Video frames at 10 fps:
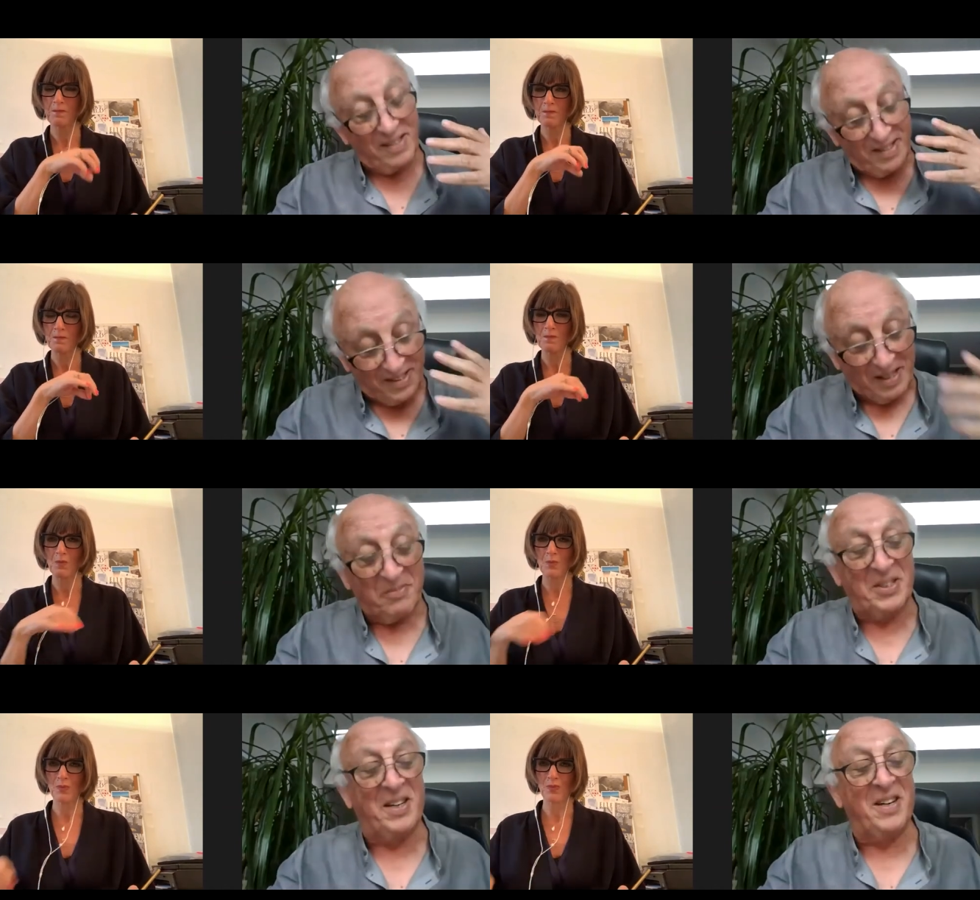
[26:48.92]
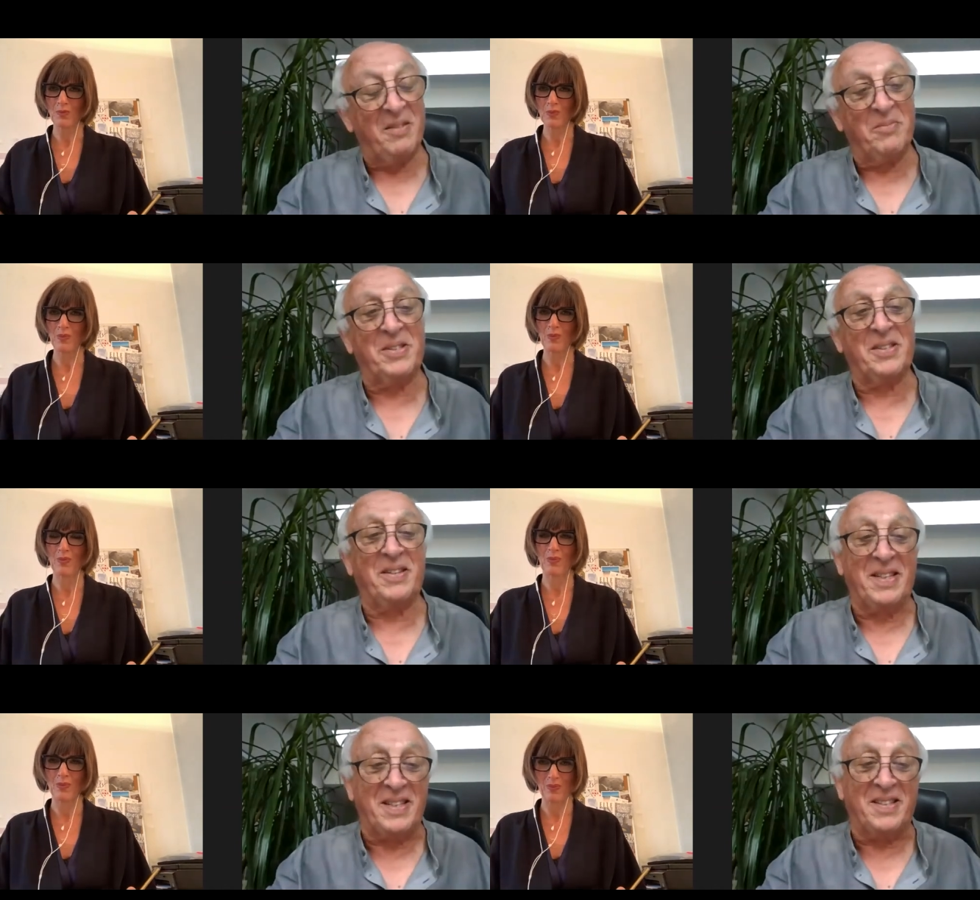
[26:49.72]
Speaker 1: sometimes
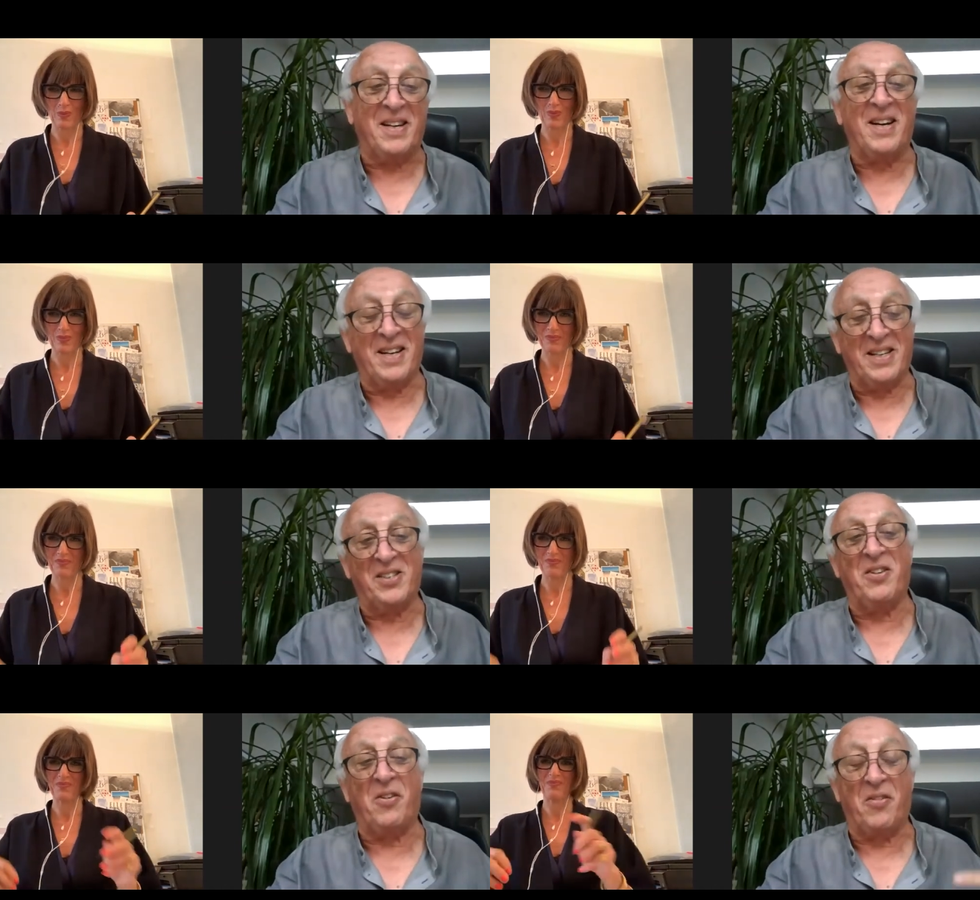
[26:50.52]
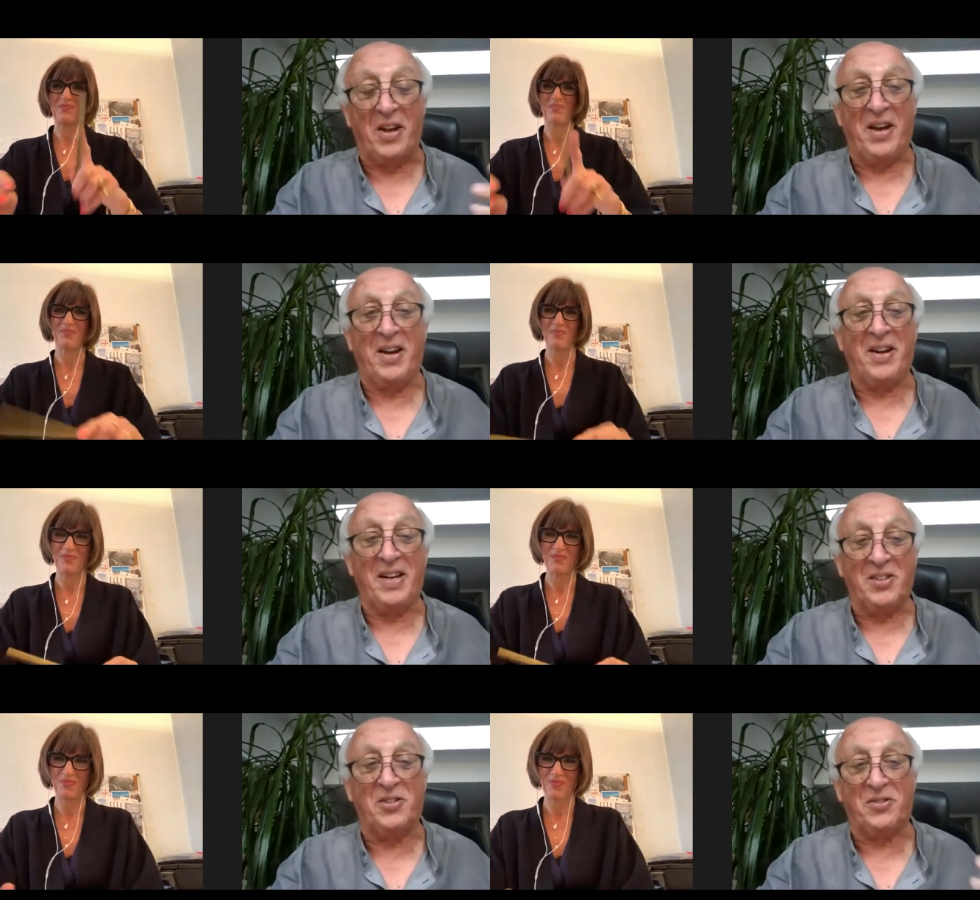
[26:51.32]
the design is not
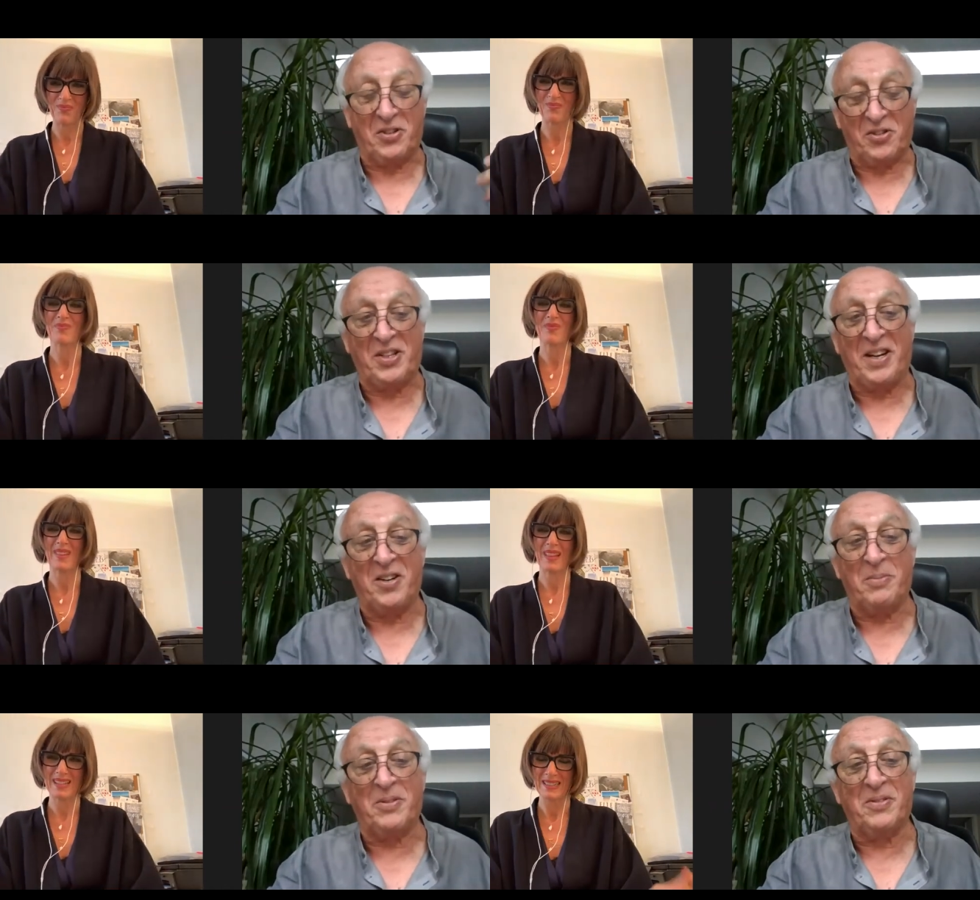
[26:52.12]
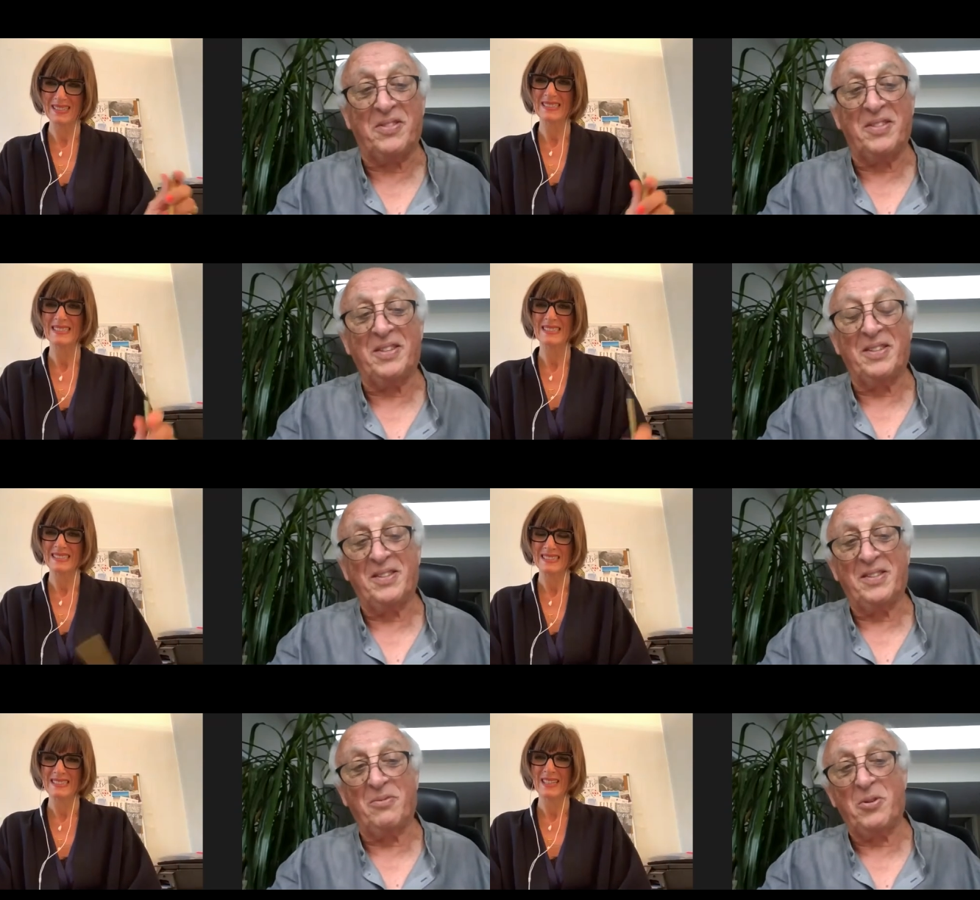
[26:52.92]
there, it's sustainable.
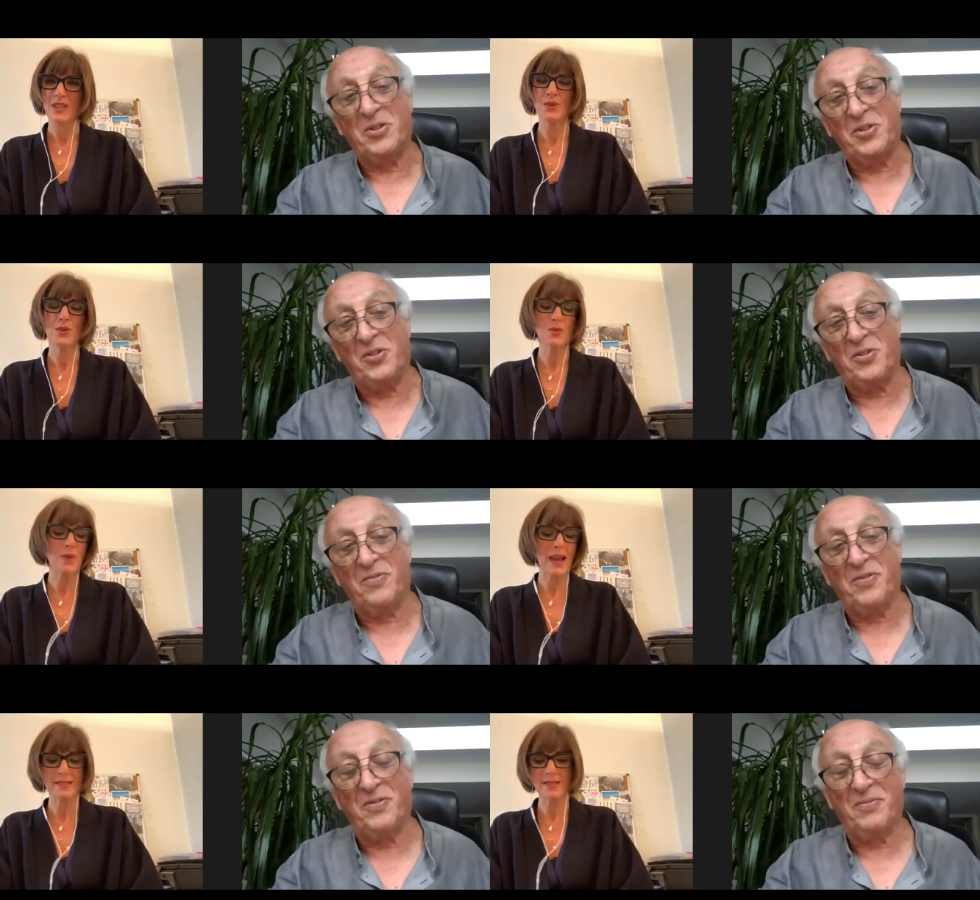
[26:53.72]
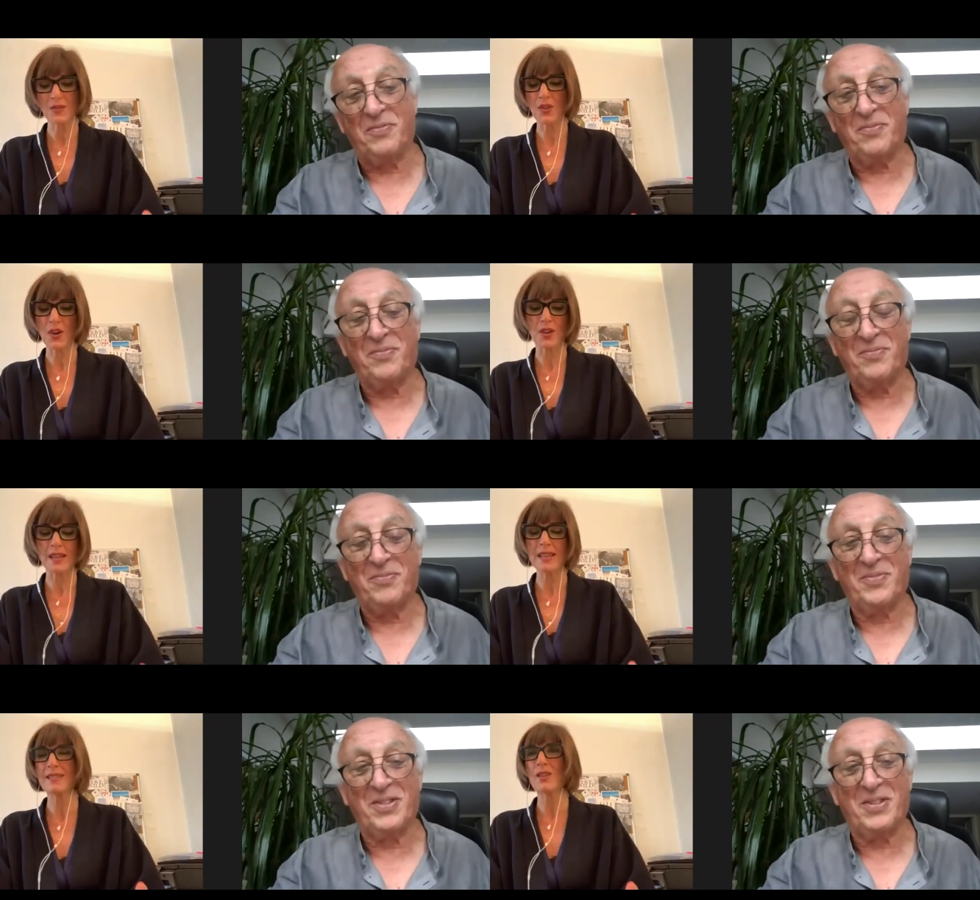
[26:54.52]
Speaker 2: You're right, Anton.
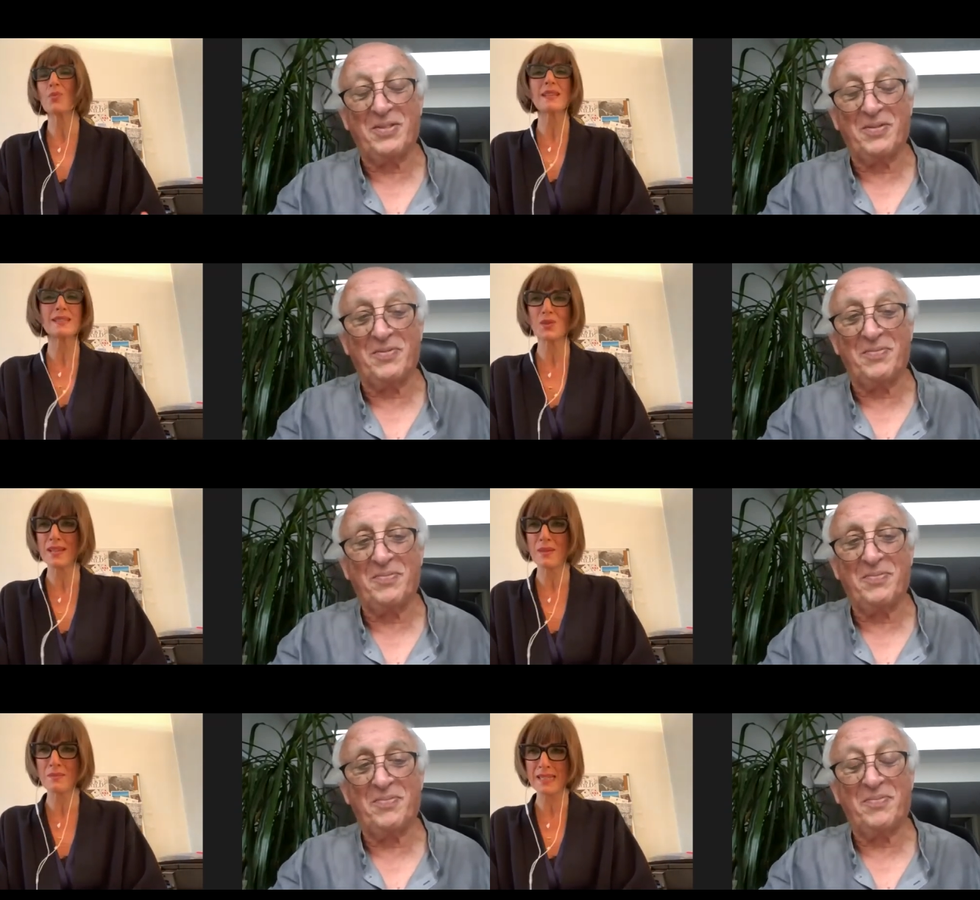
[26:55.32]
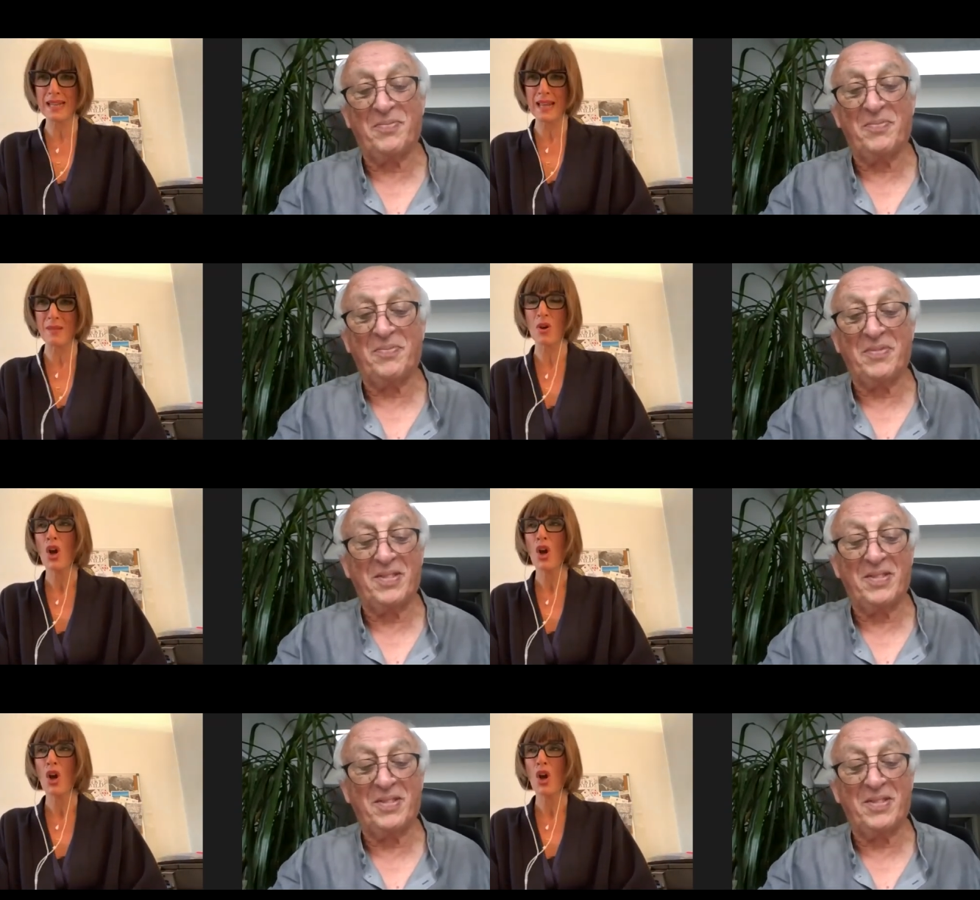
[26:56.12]
It's always the same dilemma.